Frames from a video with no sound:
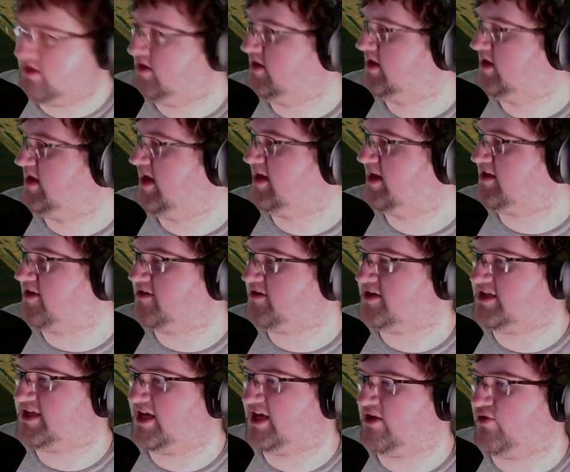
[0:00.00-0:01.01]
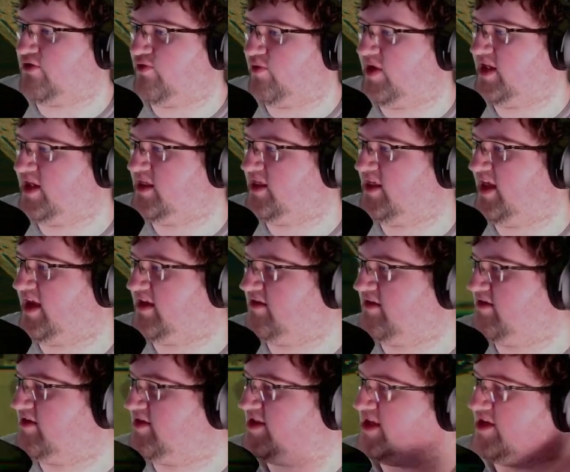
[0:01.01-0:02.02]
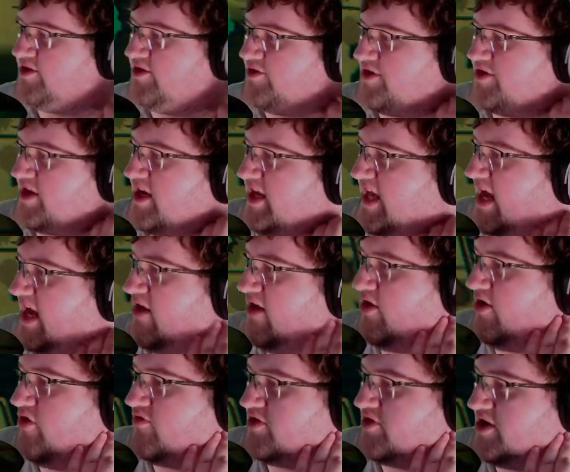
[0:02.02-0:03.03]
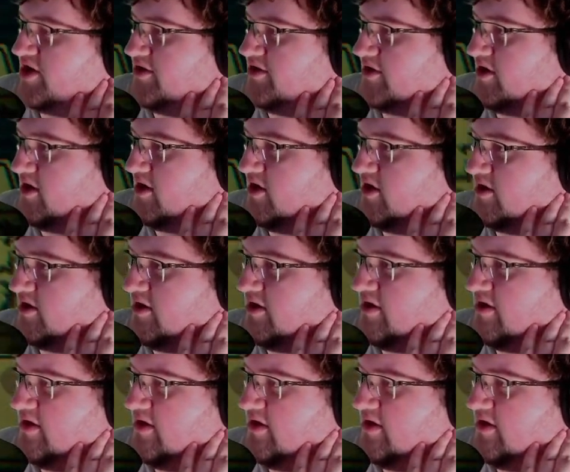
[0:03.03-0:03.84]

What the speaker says: It's hard to tell when, like, sigils are going to carry over to other cards.